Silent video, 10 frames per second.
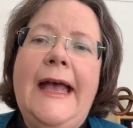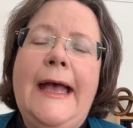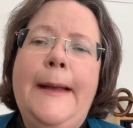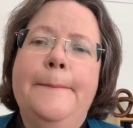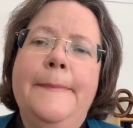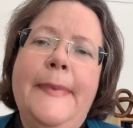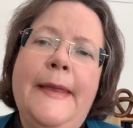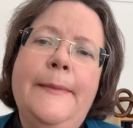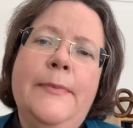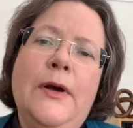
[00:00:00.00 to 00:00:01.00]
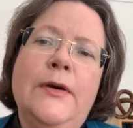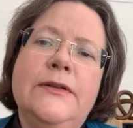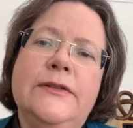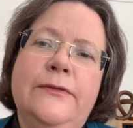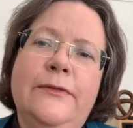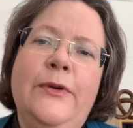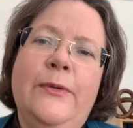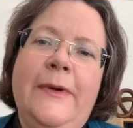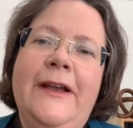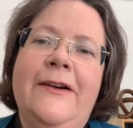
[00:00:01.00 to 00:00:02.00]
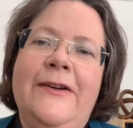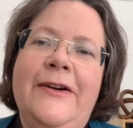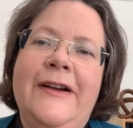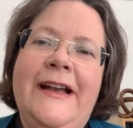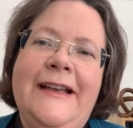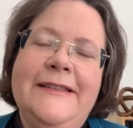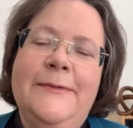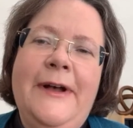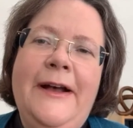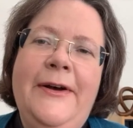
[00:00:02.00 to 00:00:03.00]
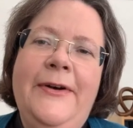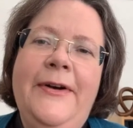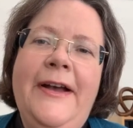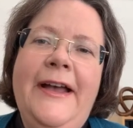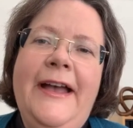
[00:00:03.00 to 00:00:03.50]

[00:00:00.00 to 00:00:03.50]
and be part of who we are as well,